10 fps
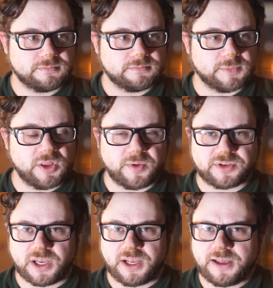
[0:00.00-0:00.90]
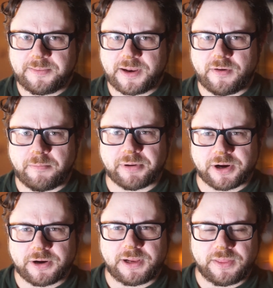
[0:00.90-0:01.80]
although it's got a little bit of a
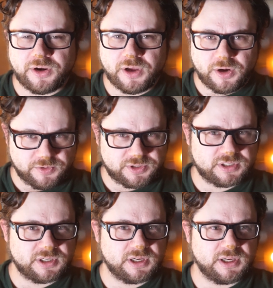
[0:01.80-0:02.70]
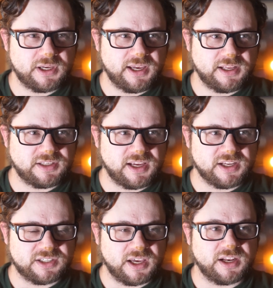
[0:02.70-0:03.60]
burn in the nose.
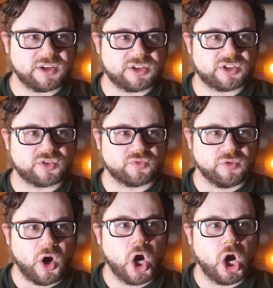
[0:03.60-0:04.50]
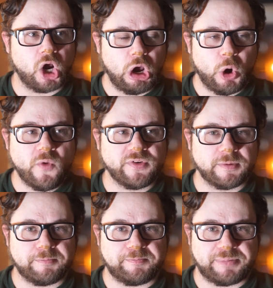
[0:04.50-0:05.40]
It's not a strong,
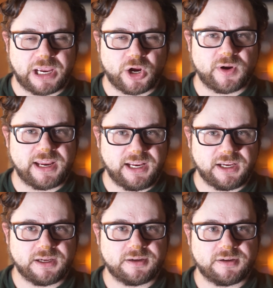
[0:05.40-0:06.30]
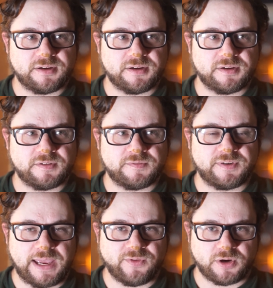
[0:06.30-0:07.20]
overbearing
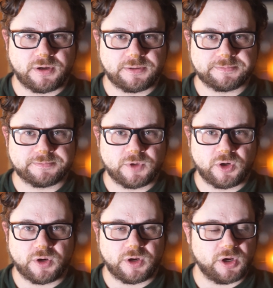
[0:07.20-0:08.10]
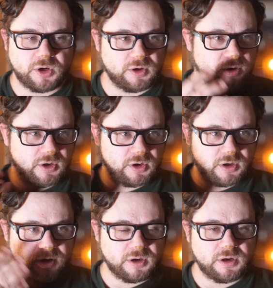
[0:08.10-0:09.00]
flavor or
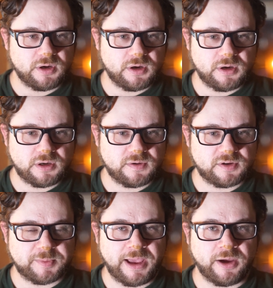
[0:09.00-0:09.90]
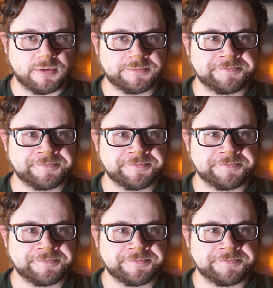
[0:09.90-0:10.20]
smell.